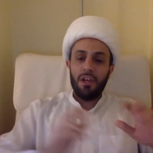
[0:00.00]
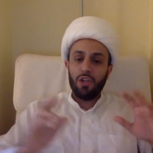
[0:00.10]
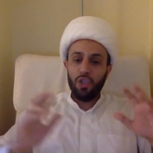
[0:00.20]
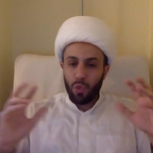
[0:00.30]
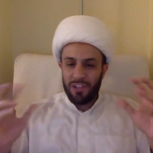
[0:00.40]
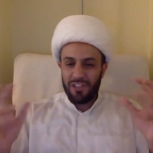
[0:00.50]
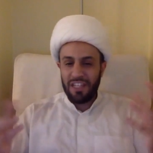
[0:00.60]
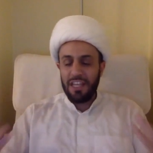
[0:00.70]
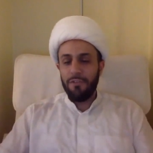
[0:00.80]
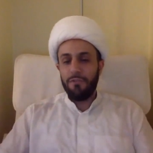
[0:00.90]
you
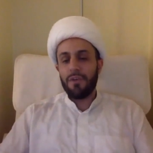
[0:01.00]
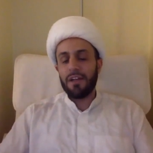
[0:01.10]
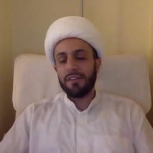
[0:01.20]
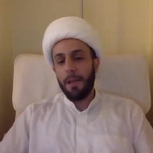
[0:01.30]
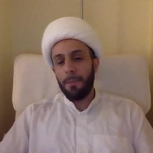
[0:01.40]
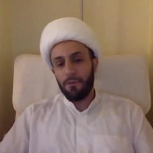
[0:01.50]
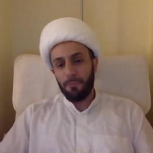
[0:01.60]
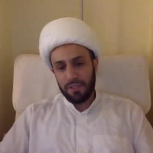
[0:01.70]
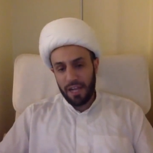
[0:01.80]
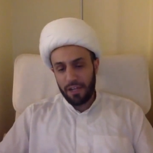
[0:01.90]
receive a type of
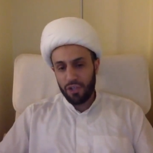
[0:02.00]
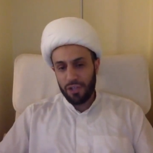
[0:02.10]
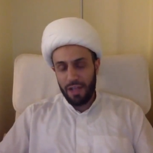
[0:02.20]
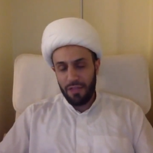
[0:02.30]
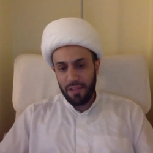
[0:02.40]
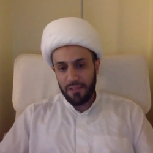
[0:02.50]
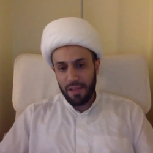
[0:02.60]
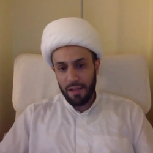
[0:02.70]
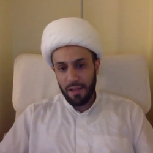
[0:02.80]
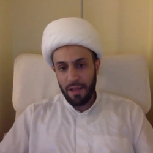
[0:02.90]
protection on that day.